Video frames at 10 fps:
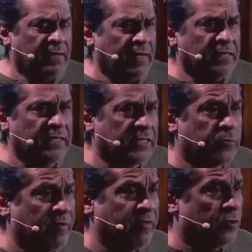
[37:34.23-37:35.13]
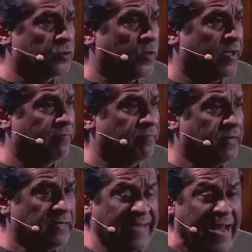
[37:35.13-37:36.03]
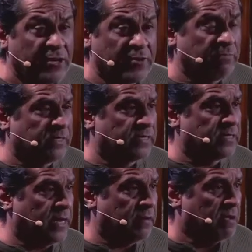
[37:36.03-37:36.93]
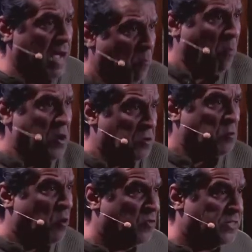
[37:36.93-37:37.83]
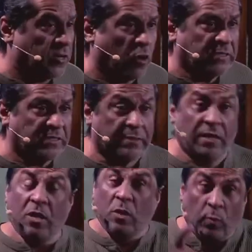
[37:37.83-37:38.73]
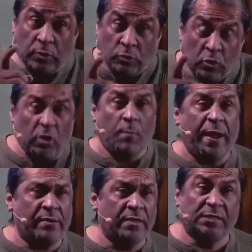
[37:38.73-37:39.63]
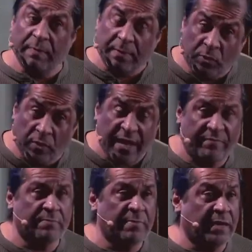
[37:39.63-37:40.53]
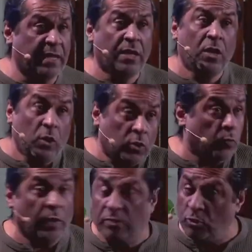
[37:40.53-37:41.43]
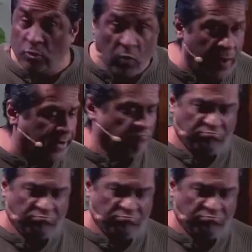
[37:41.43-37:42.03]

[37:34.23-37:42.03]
And this is where we also have tantrums, isn't it? I want to go for that concert. Or you know your parents maybe don't have the money, or you know what?